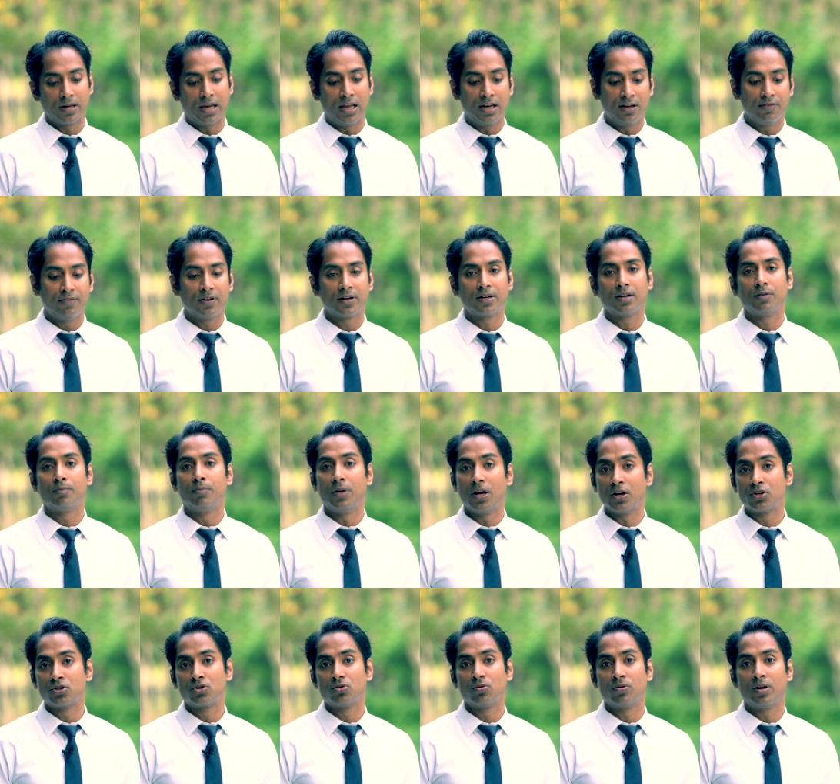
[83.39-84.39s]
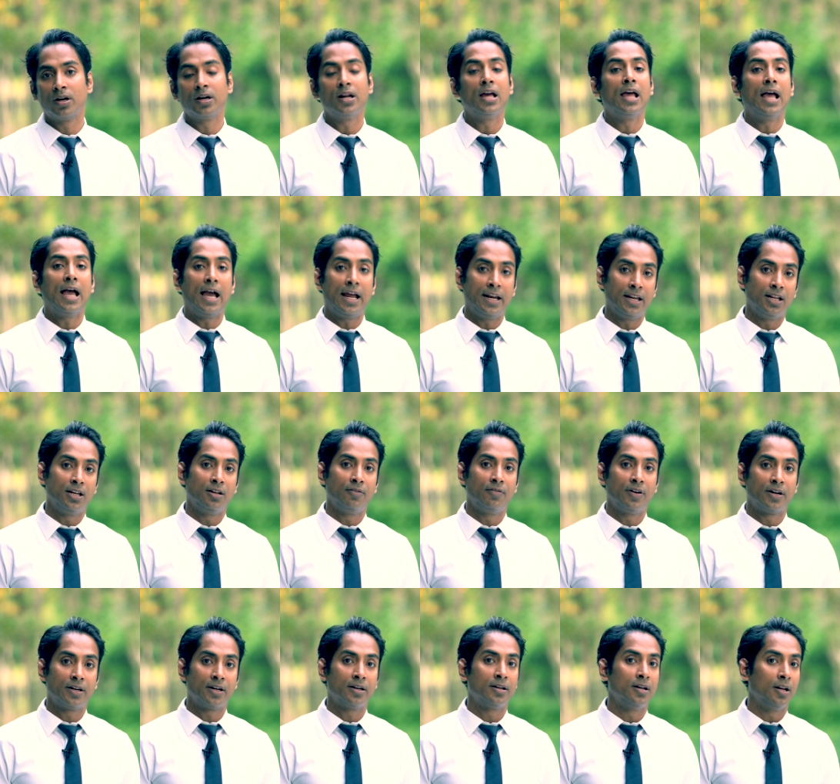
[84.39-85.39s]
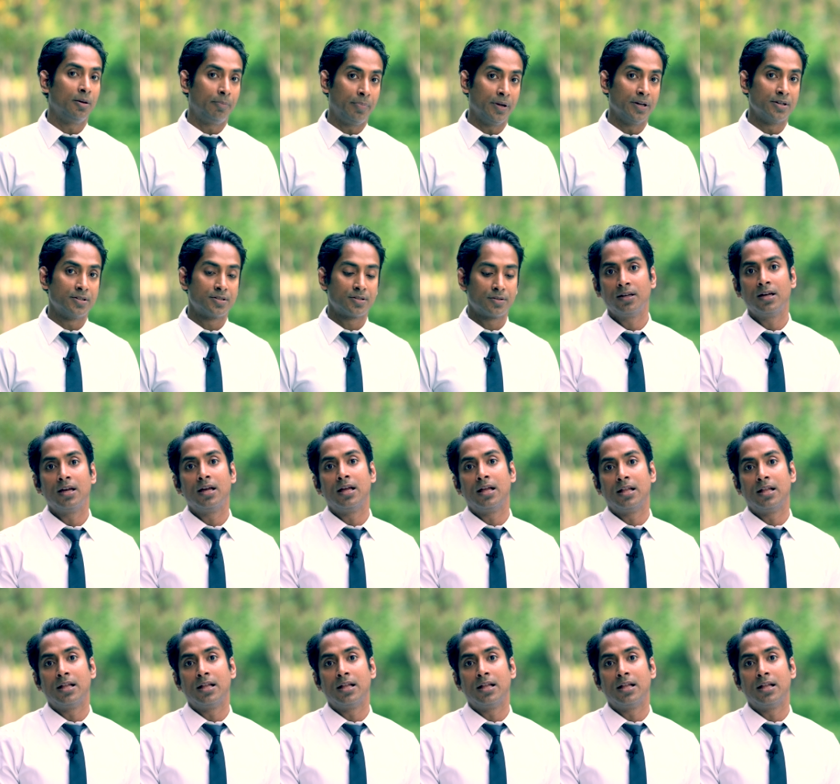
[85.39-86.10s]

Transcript: elevated blood sugar and elevated lipids.